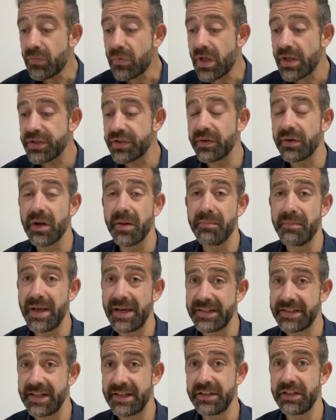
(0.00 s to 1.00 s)
So I'm going to
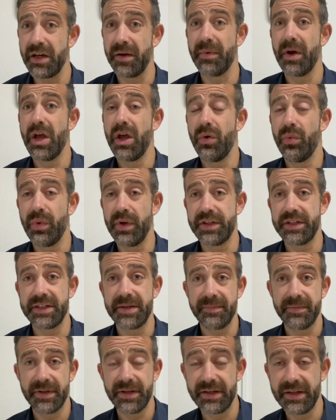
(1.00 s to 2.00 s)
mix that up with
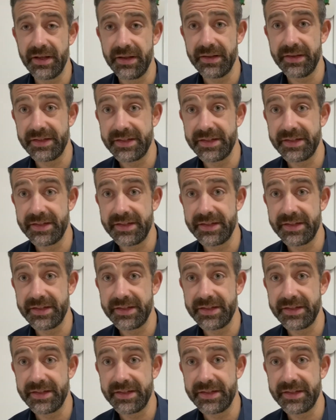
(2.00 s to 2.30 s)
something that the